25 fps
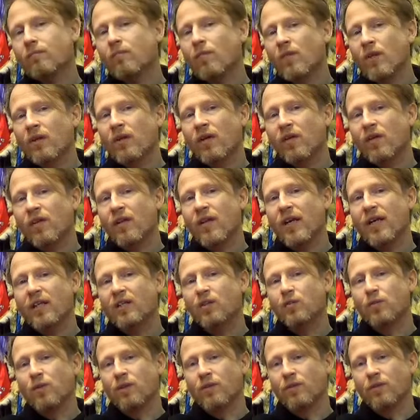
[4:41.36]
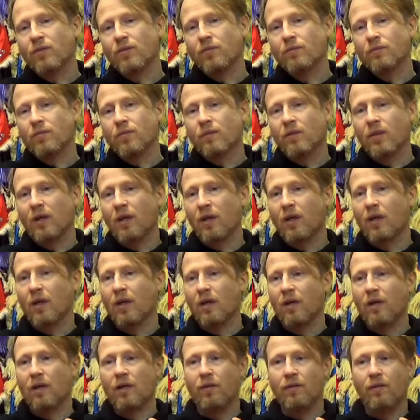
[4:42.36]
Okay, the next ones,
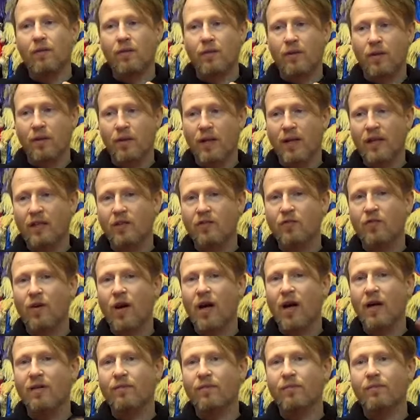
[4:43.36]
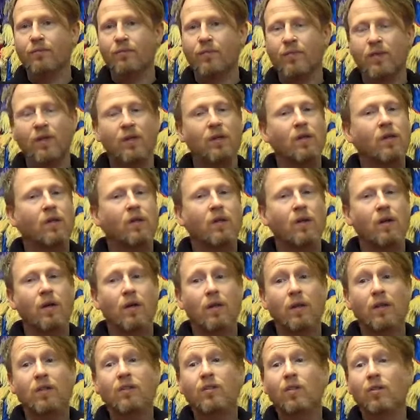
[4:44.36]
the next 5.
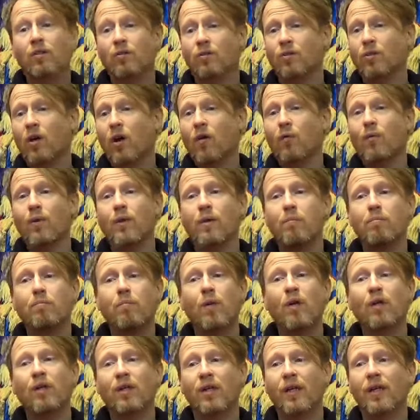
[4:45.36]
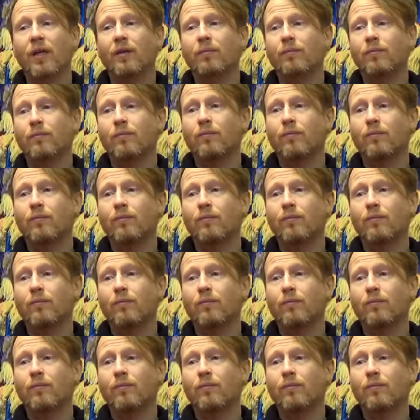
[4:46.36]
Let's go start off with the monkey.